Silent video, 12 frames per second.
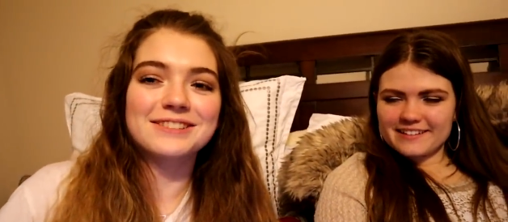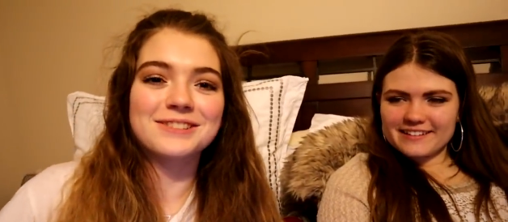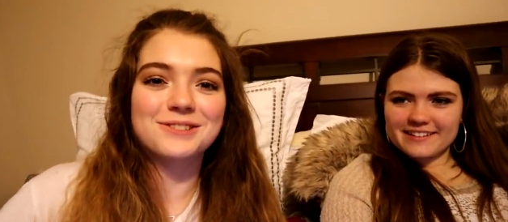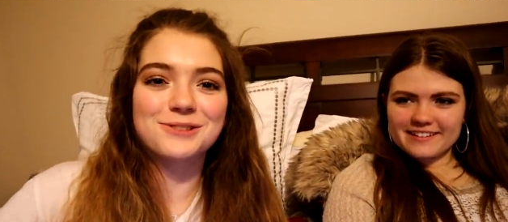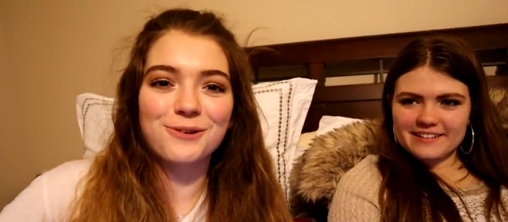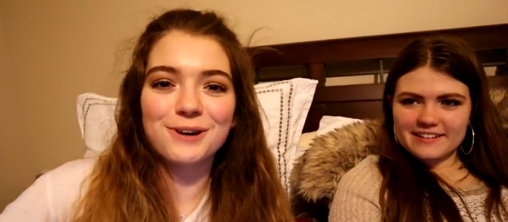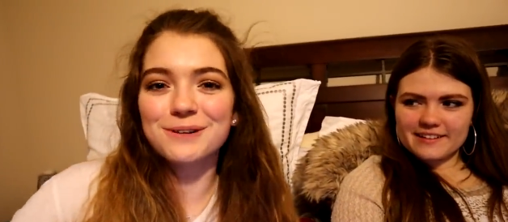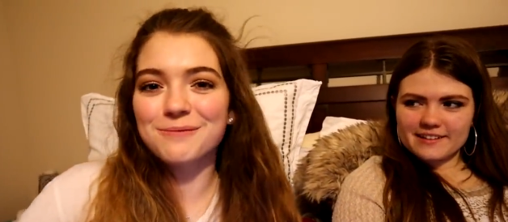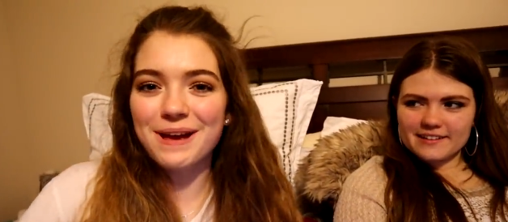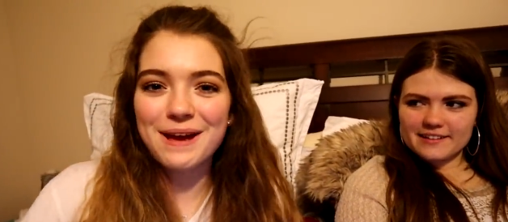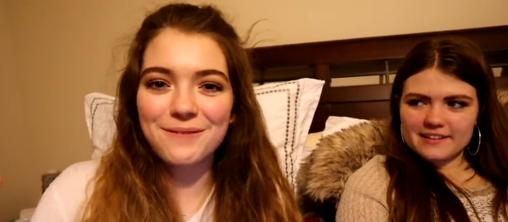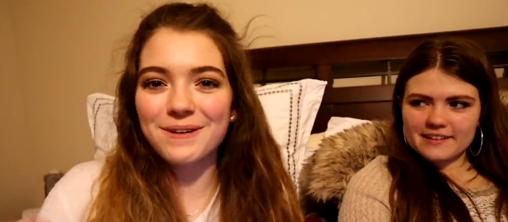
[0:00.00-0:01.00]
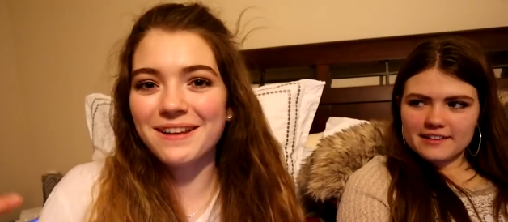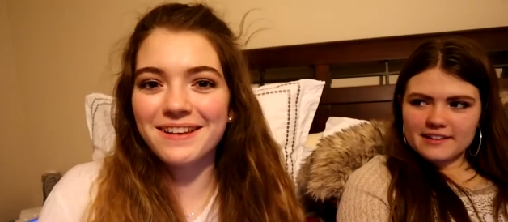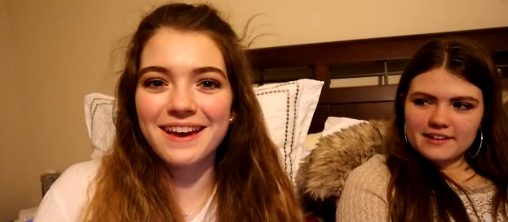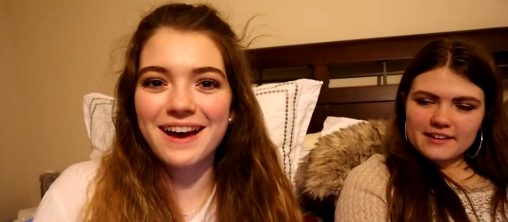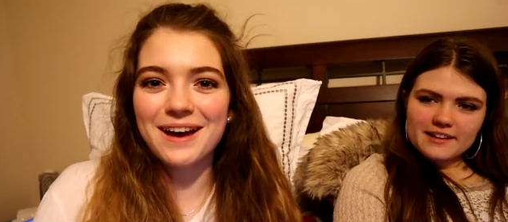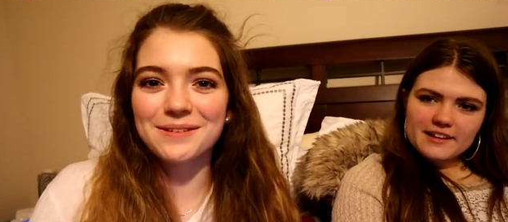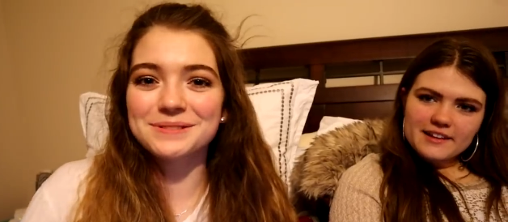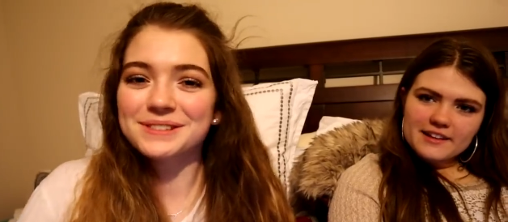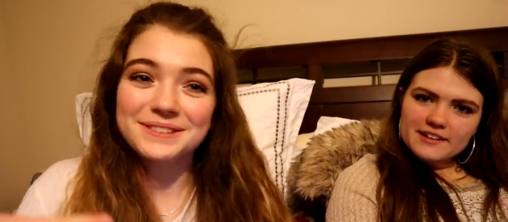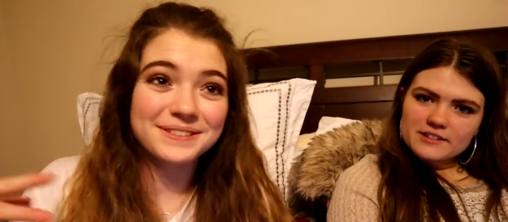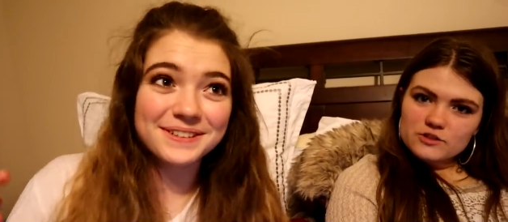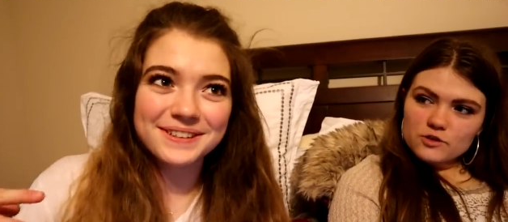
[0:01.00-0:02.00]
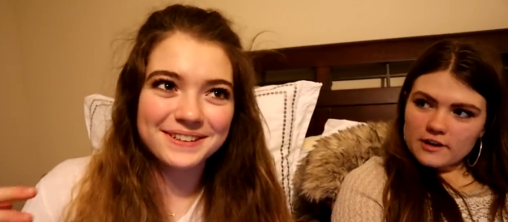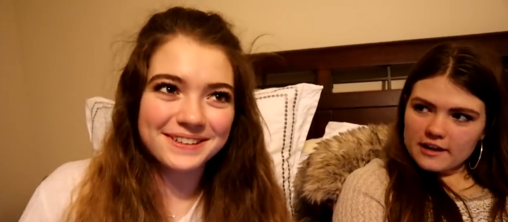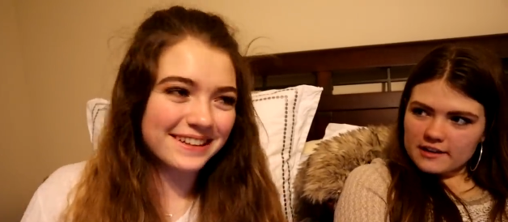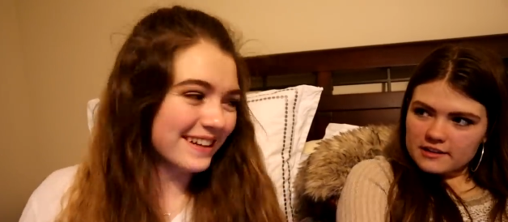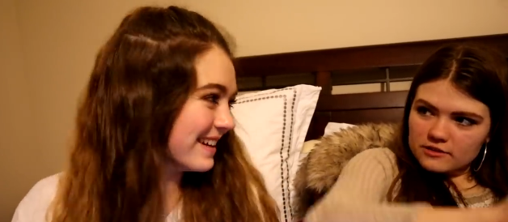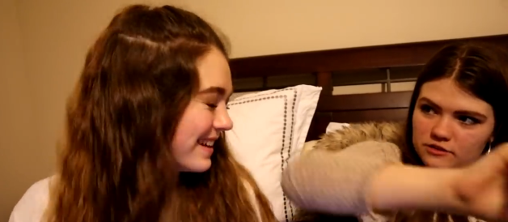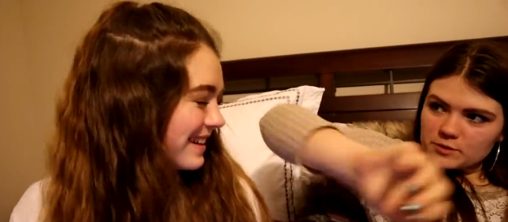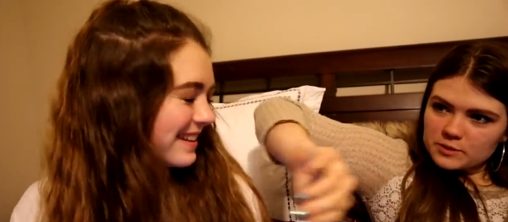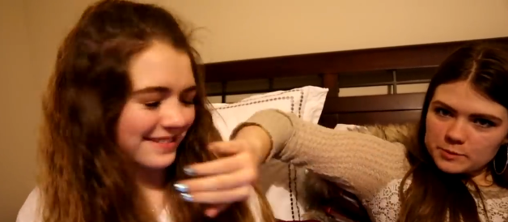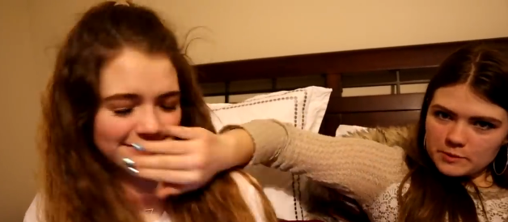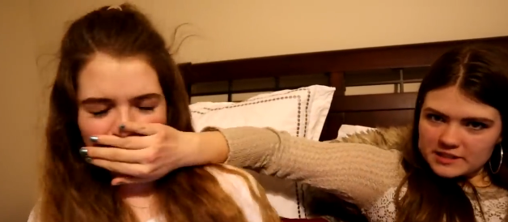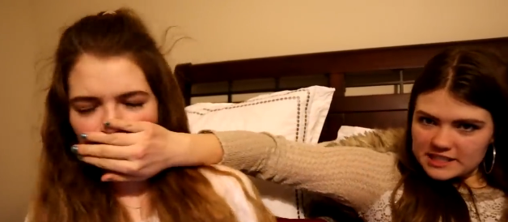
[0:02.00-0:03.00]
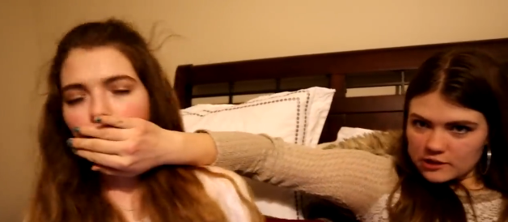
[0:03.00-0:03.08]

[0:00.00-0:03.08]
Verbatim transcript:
Speaker 1: It's Jordan Mae Williams. Ooh. We're supposed to be